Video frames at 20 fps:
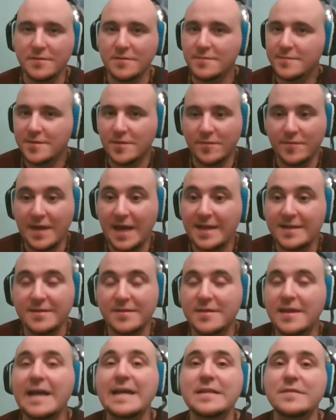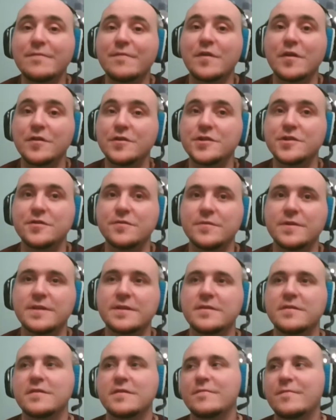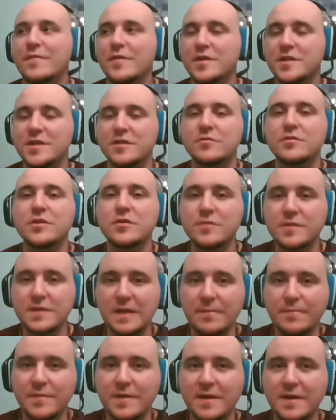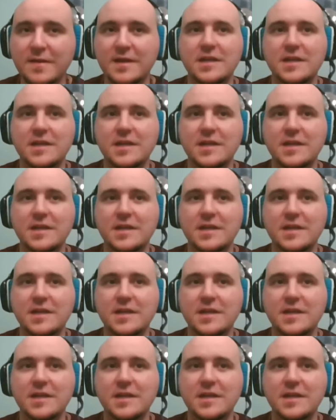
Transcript: So that's virtue. It's first you do something,